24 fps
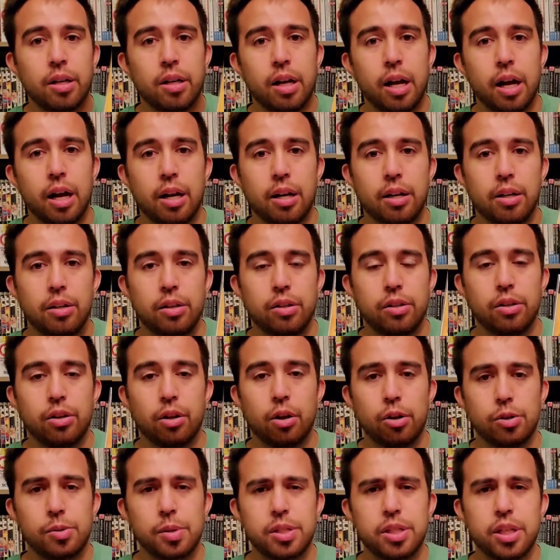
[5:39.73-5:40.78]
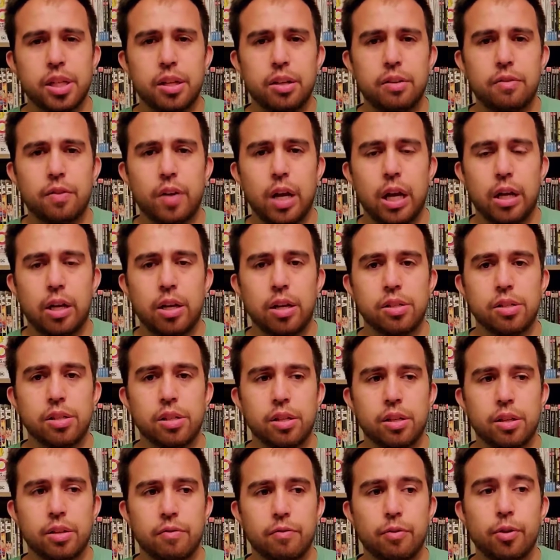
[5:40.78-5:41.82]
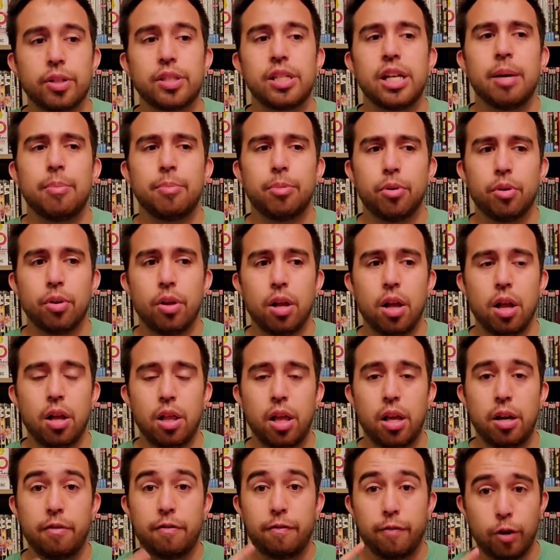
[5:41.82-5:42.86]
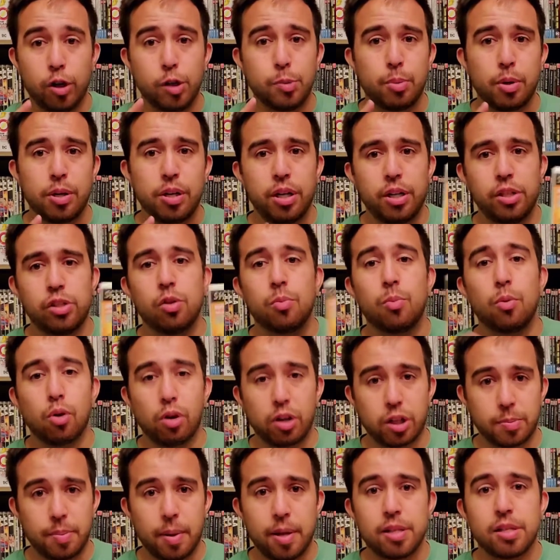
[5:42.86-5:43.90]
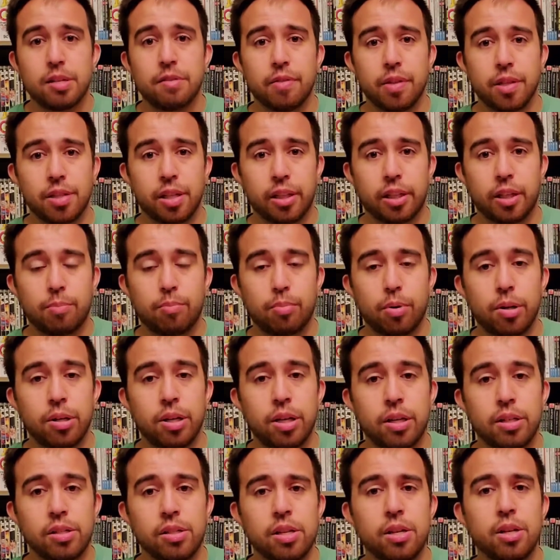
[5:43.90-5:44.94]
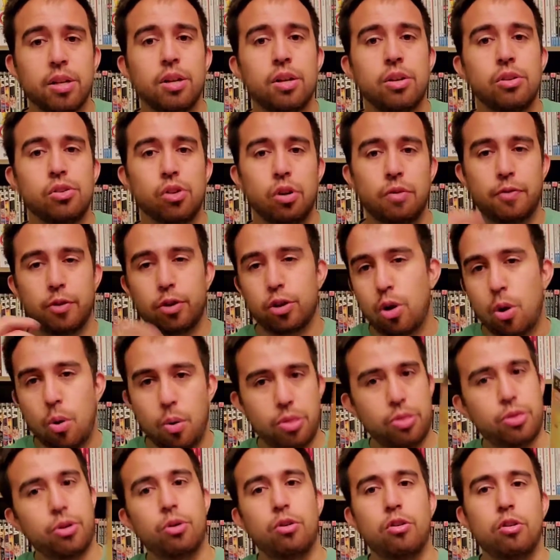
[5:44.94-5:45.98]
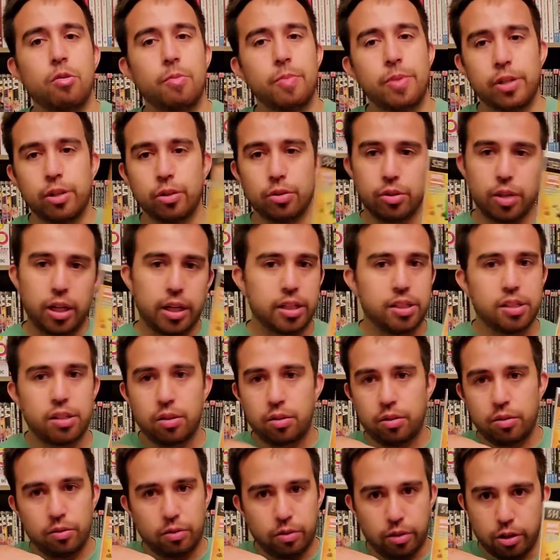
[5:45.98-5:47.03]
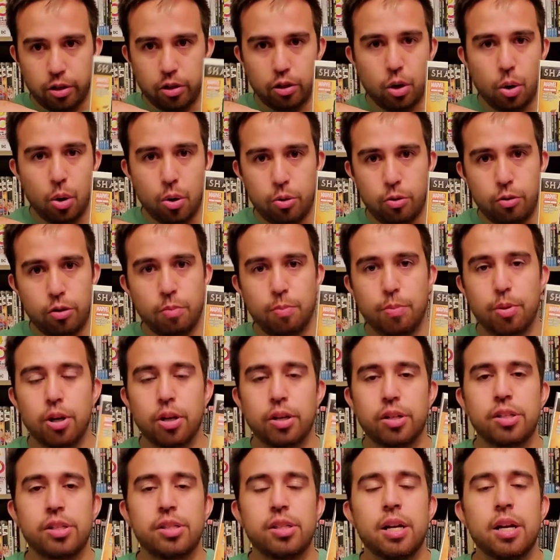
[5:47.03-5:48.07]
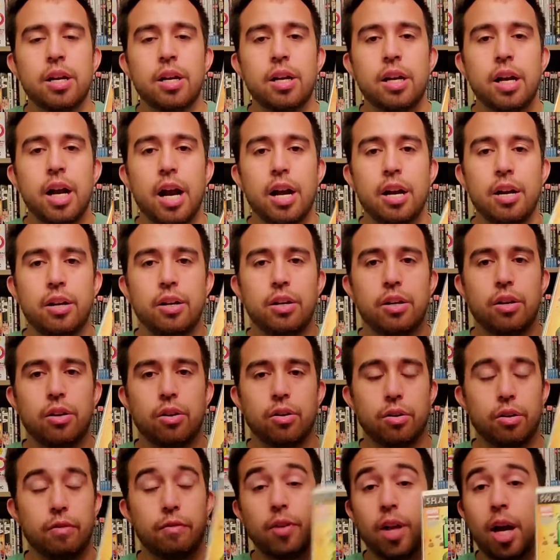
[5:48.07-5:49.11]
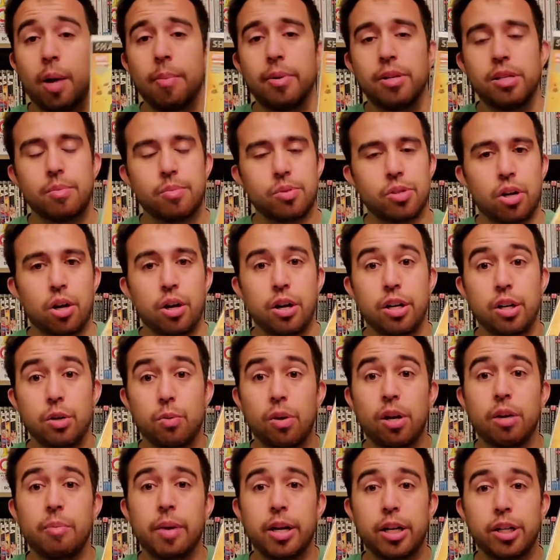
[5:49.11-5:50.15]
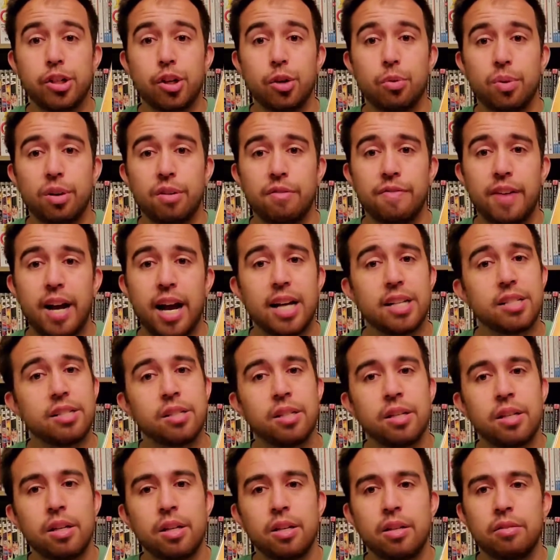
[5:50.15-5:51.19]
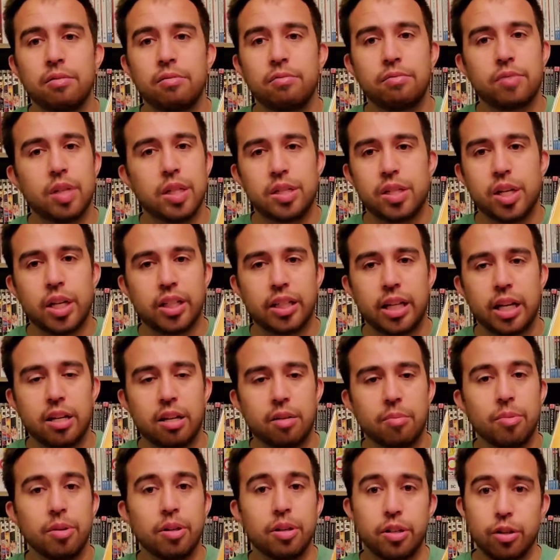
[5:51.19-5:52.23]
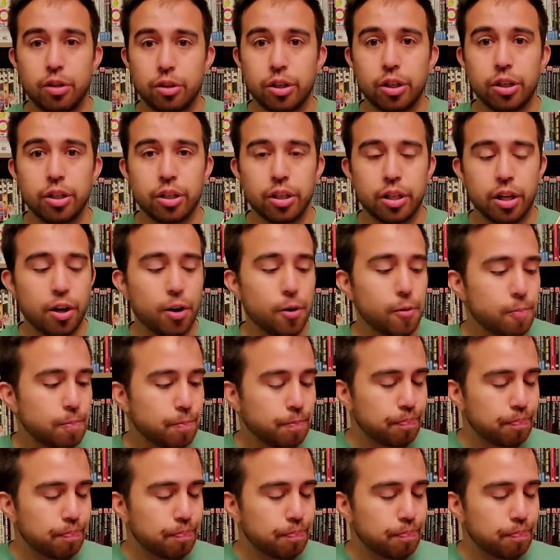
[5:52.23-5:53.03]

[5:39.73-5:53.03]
And, especially because, for example, a lot of first printings are more expensive than second printings. So if you're going through them and you're like, going through the books or the floppies, I'm sorry, and you want to make sure real fast, just check that number and you're good to go.